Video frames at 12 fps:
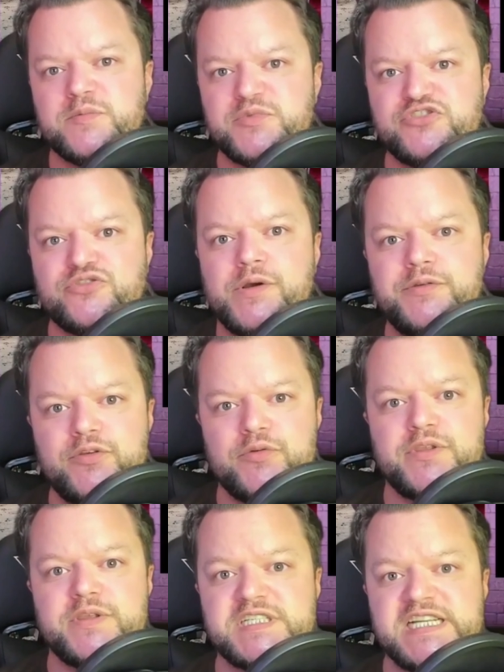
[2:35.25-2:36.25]
subscribe
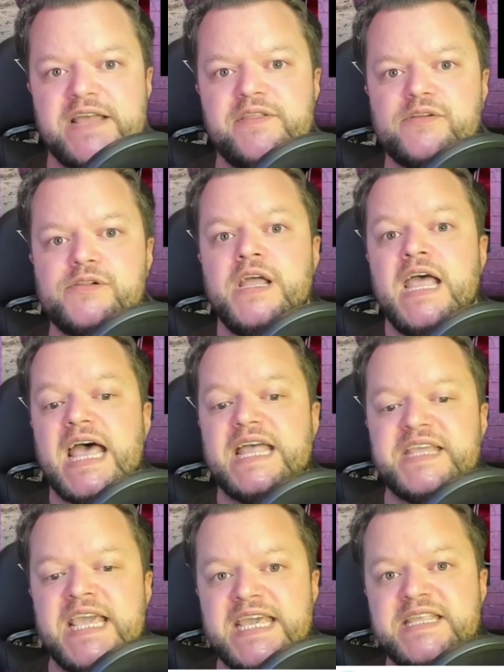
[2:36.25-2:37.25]
to the channel
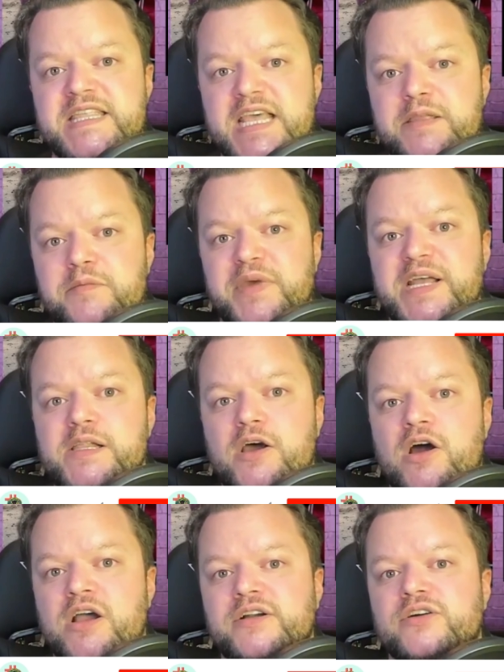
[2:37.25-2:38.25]
and hit that
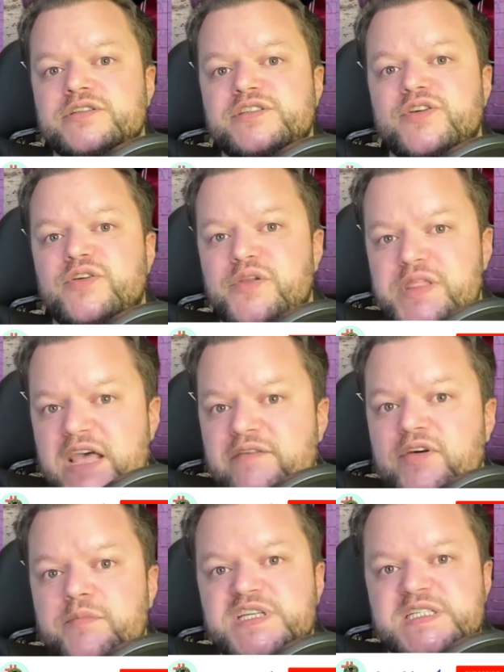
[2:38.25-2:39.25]
bell icon so you
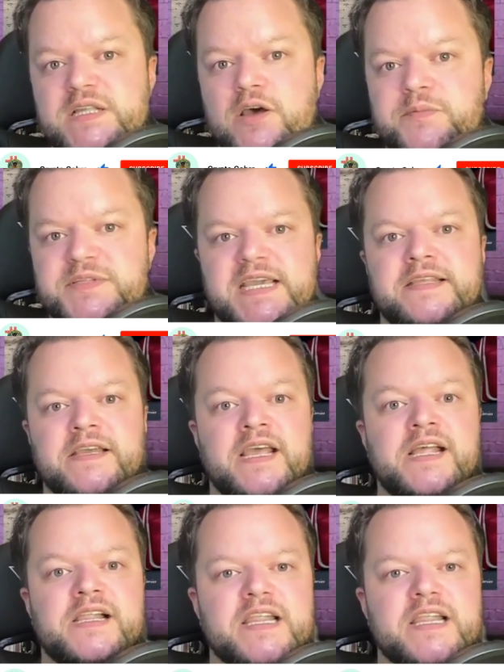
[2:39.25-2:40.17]
never miss an update.